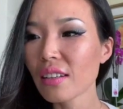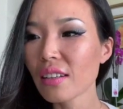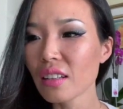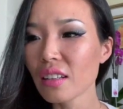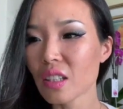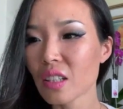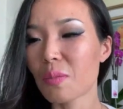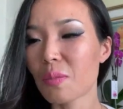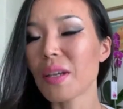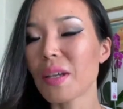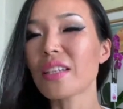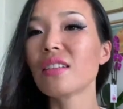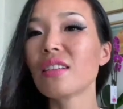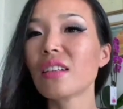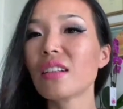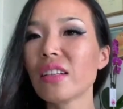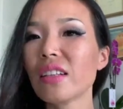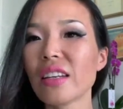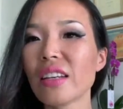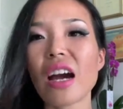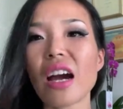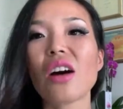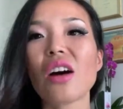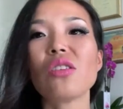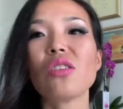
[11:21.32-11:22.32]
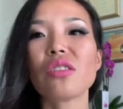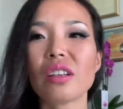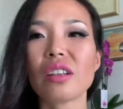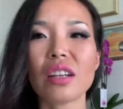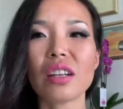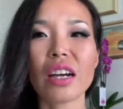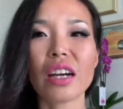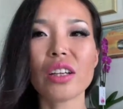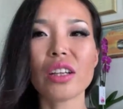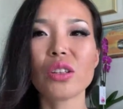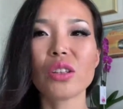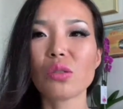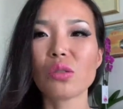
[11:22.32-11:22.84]
especially now that
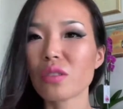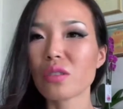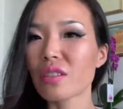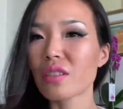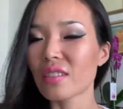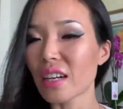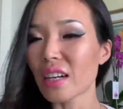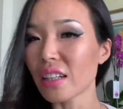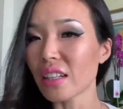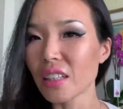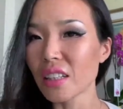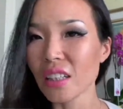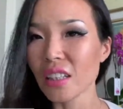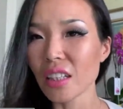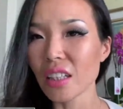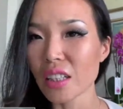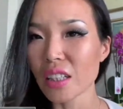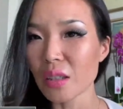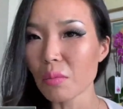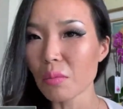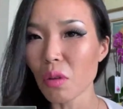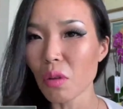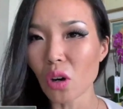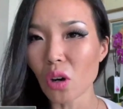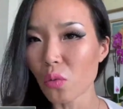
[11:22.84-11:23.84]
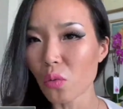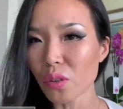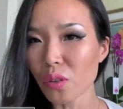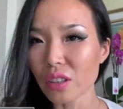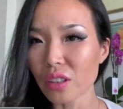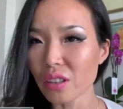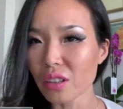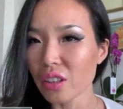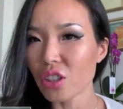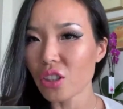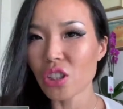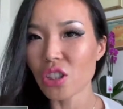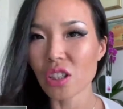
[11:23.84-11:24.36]
I don't study anymore with
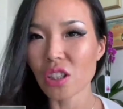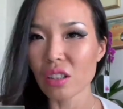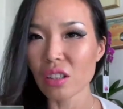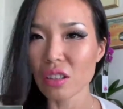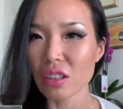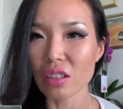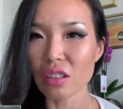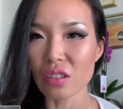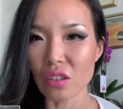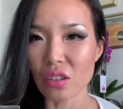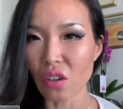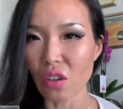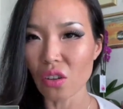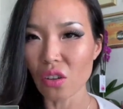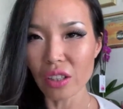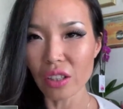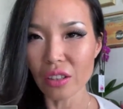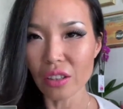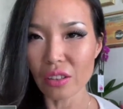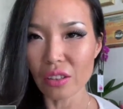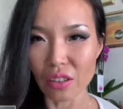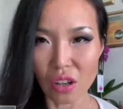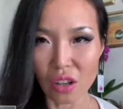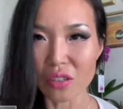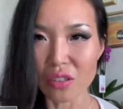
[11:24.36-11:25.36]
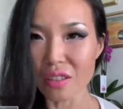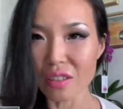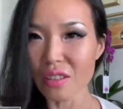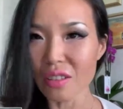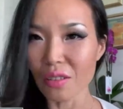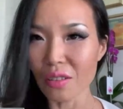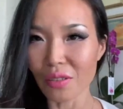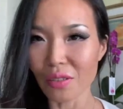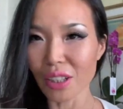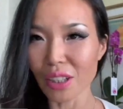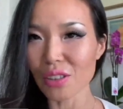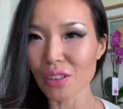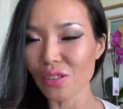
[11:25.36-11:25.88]
teachers or in the
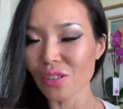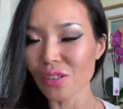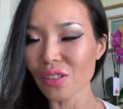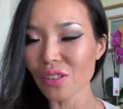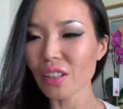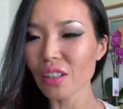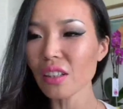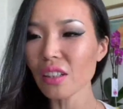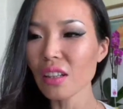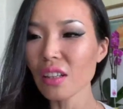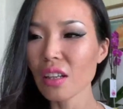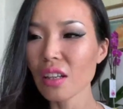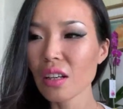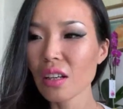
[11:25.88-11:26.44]
conservatory.